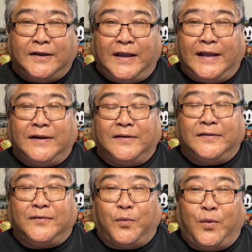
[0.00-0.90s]
And
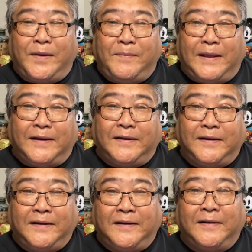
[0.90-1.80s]
the
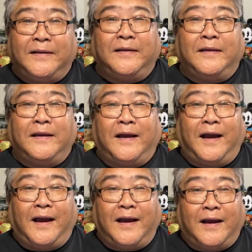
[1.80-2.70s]
women
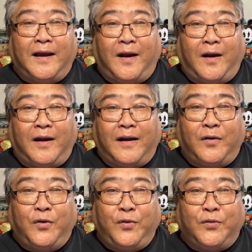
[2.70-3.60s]
uh, are,
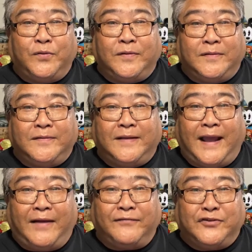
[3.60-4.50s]
who
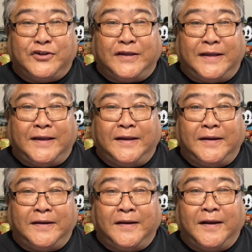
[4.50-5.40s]
have Qi
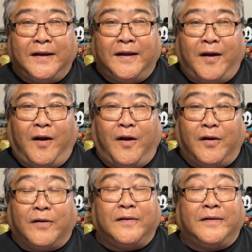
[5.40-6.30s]

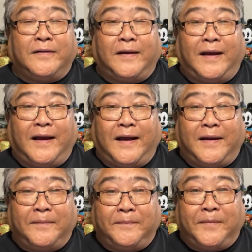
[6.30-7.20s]
are
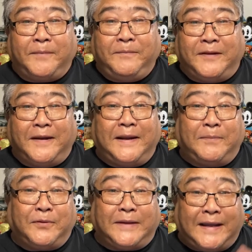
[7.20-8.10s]
um,
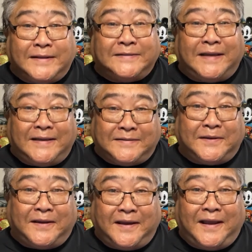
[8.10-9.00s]
labeled as, as, a,
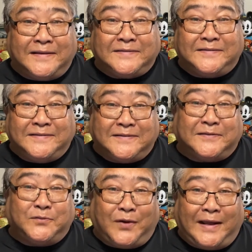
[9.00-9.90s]
as this
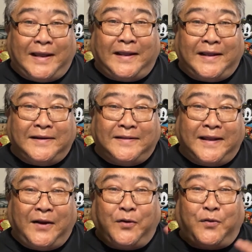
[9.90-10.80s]
is why I did
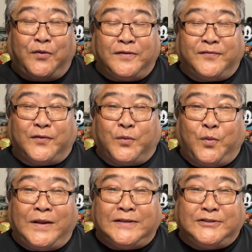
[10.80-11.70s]
the air quotes for
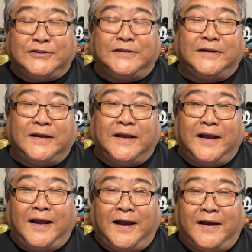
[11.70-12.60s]
witch,
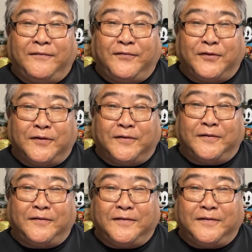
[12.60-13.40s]
uh, for